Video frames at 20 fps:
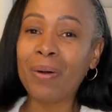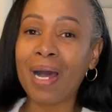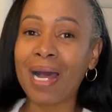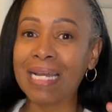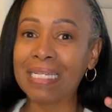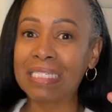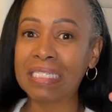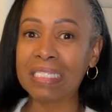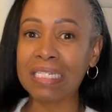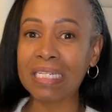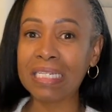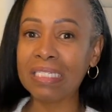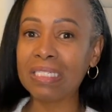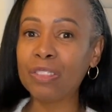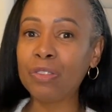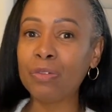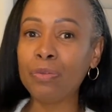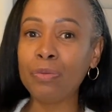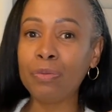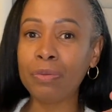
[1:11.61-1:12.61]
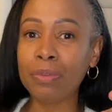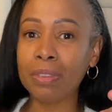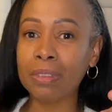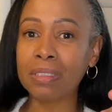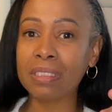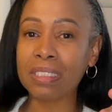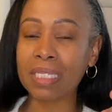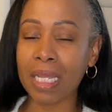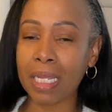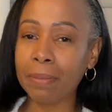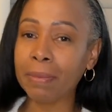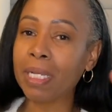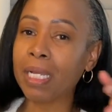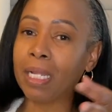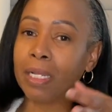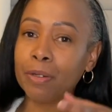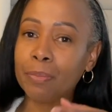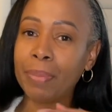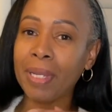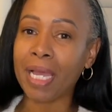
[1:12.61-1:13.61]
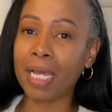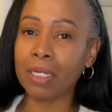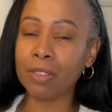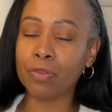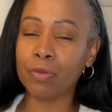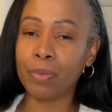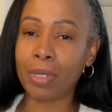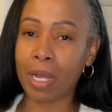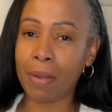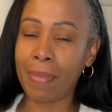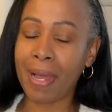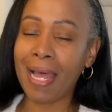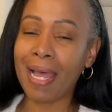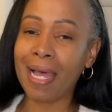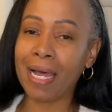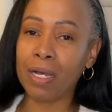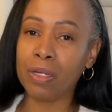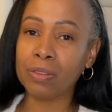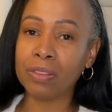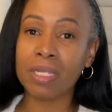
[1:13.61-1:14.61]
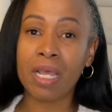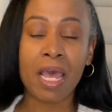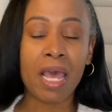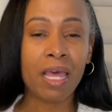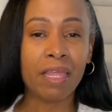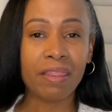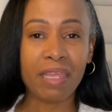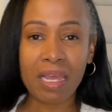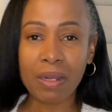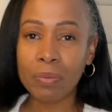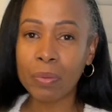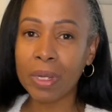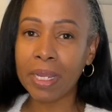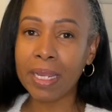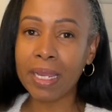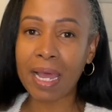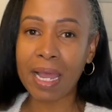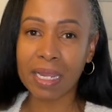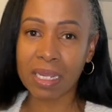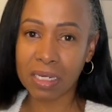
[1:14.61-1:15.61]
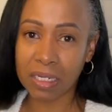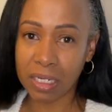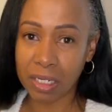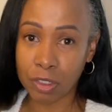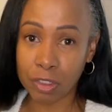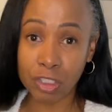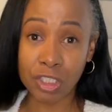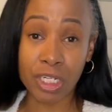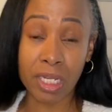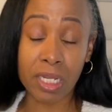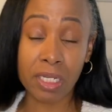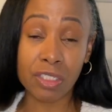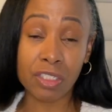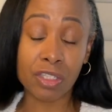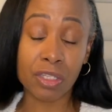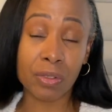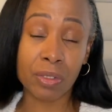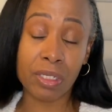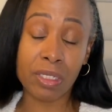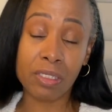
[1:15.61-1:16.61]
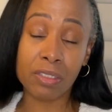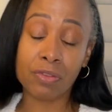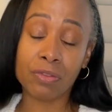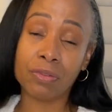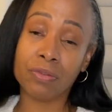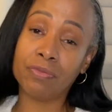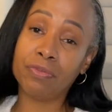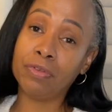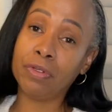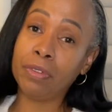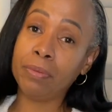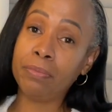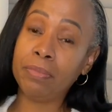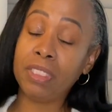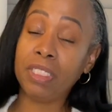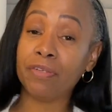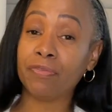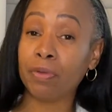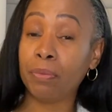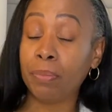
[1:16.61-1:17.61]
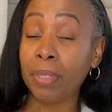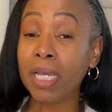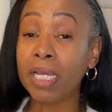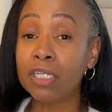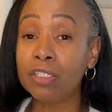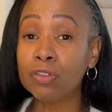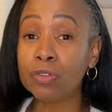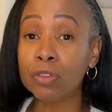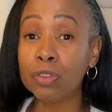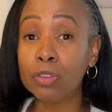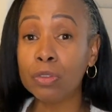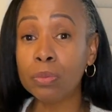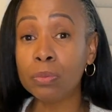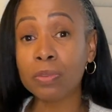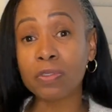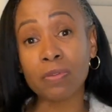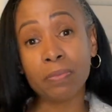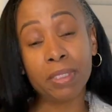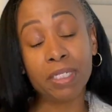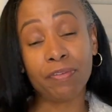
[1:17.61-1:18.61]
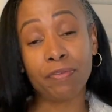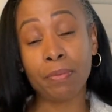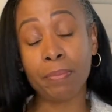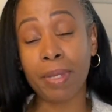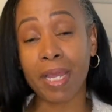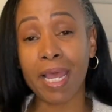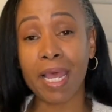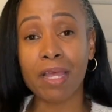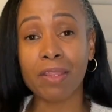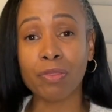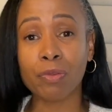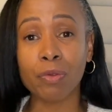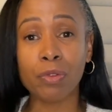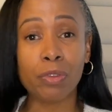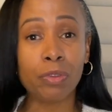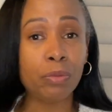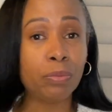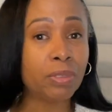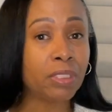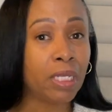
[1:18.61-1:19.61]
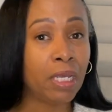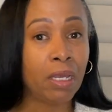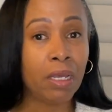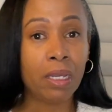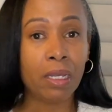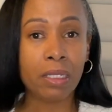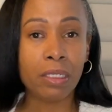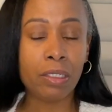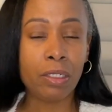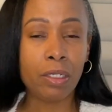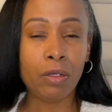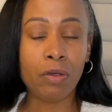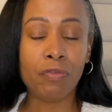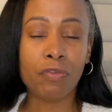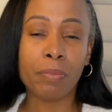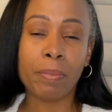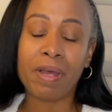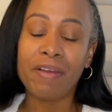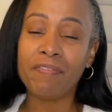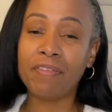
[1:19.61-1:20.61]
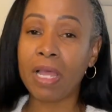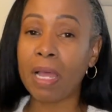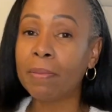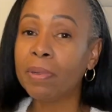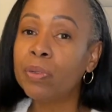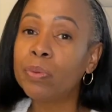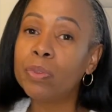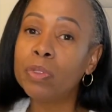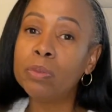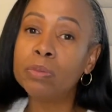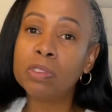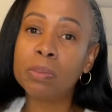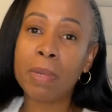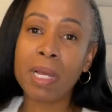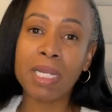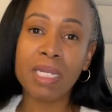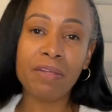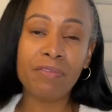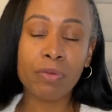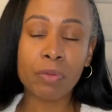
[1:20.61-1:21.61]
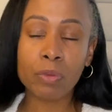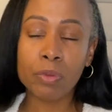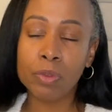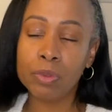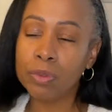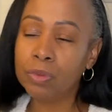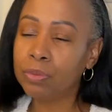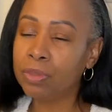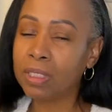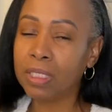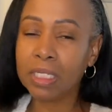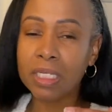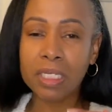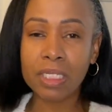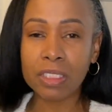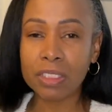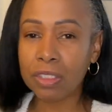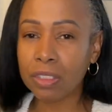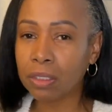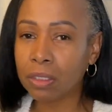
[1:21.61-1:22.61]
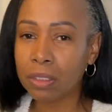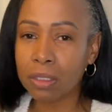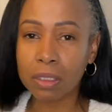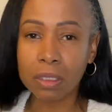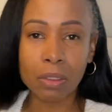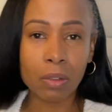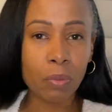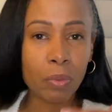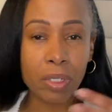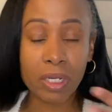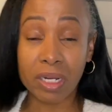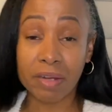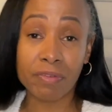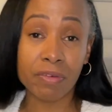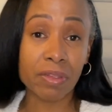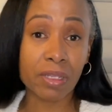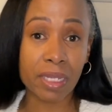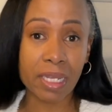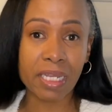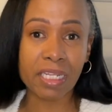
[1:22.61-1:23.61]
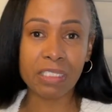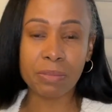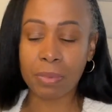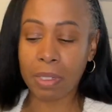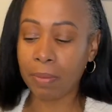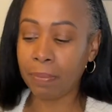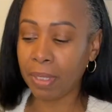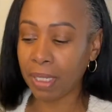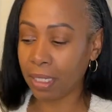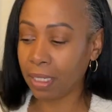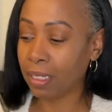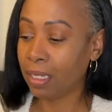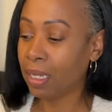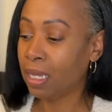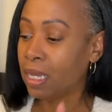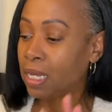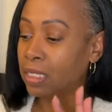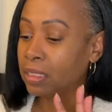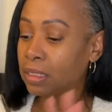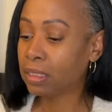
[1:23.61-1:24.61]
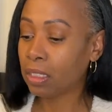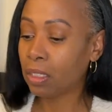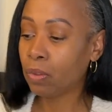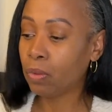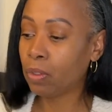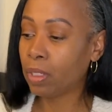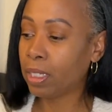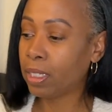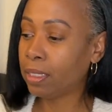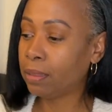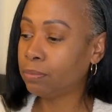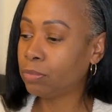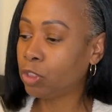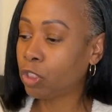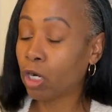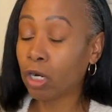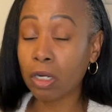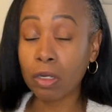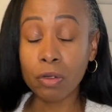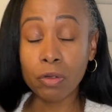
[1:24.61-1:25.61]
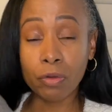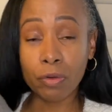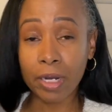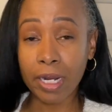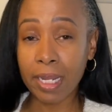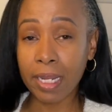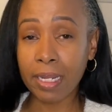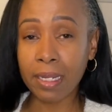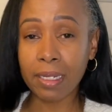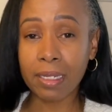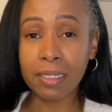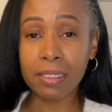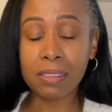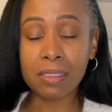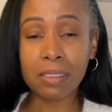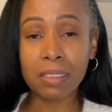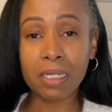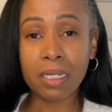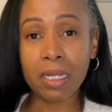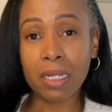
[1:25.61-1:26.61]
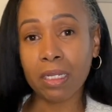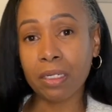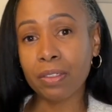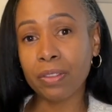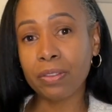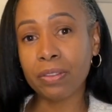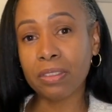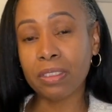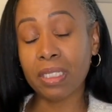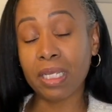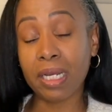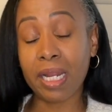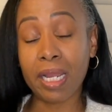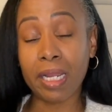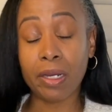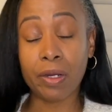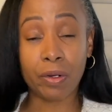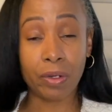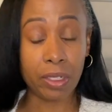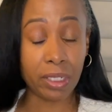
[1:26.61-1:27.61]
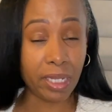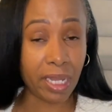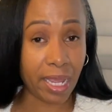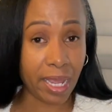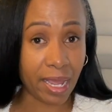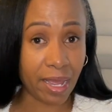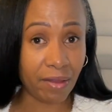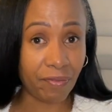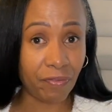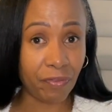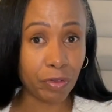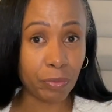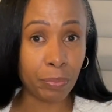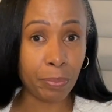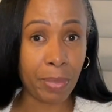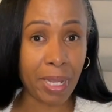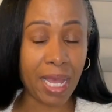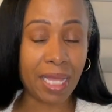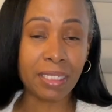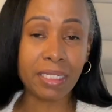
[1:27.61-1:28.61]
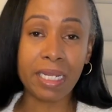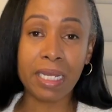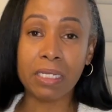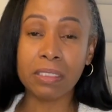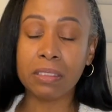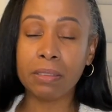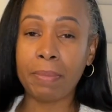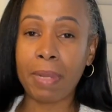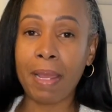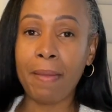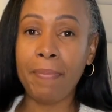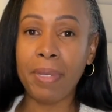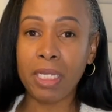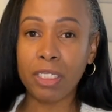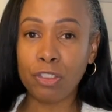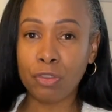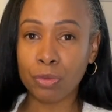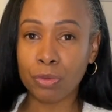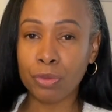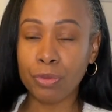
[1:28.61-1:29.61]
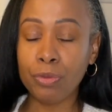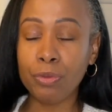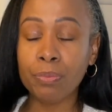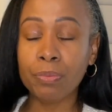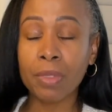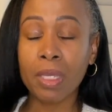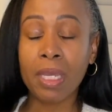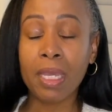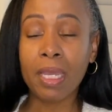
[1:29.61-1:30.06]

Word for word: I stick to the same color palette throughout my house. That way I can interchange things from different bedrooms, from different bathrooms, you know, from my family room to my living room to the kitchen or whatever the case may be. So um, charcoal gray is the colors that I currently have for bath towels in my bedroom.